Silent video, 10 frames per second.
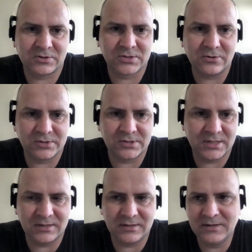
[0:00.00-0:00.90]
throughout
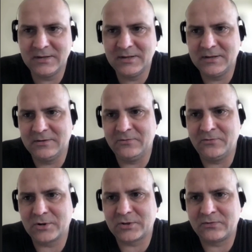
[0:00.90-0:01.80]
the
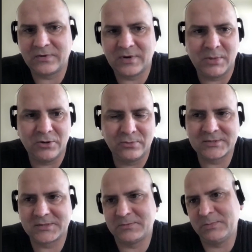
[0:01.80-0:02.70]
world of
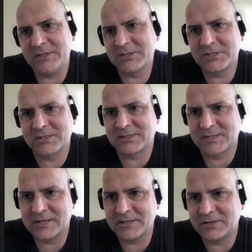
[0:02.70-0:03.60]
MLOps, please
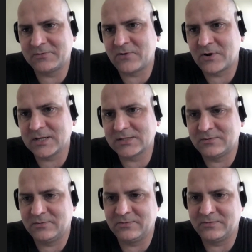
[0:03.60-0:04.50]
send it for
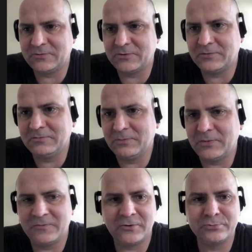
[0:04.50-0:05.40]
us. We'll
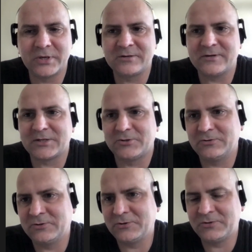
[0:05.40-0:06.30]
be glad
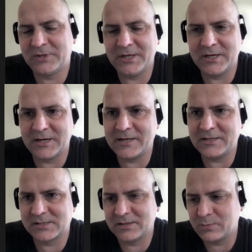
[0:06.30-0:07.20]
to hear
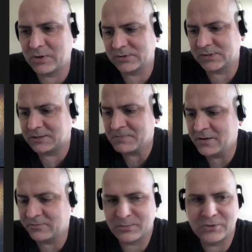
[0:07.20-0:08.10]
anything about that
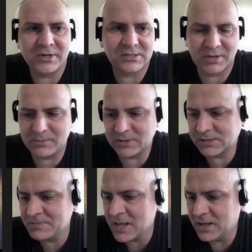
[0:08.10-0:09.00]
from your
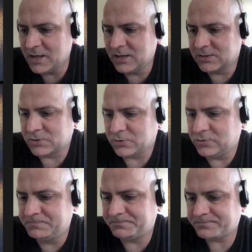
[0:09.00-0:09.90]
experience.
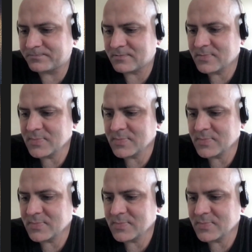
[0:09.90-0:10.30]
So